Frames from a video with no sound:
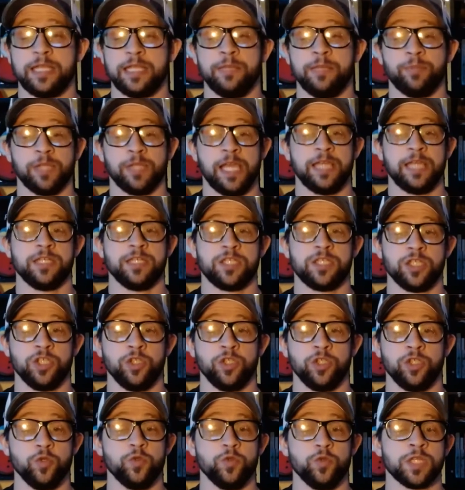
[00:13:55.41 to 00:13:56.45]
He planned to
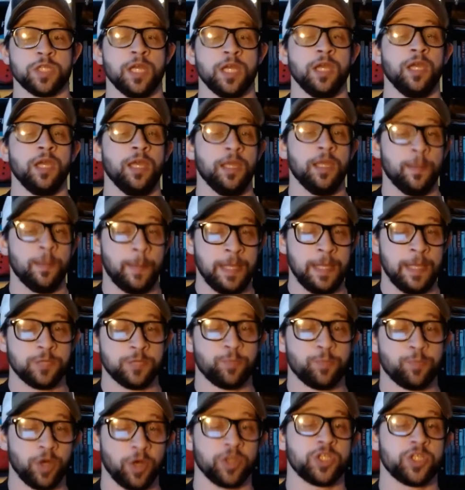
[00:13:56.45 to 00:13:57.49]
use his
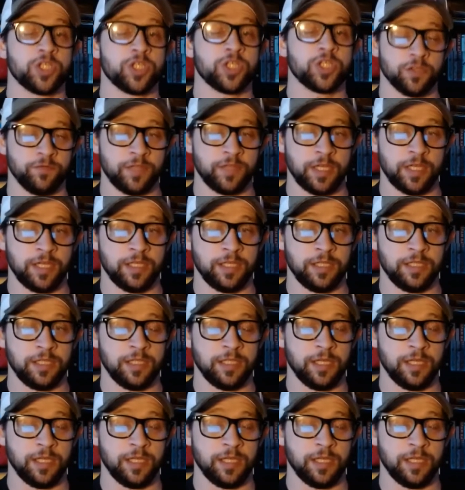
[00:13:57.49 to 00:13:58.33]
purchase of the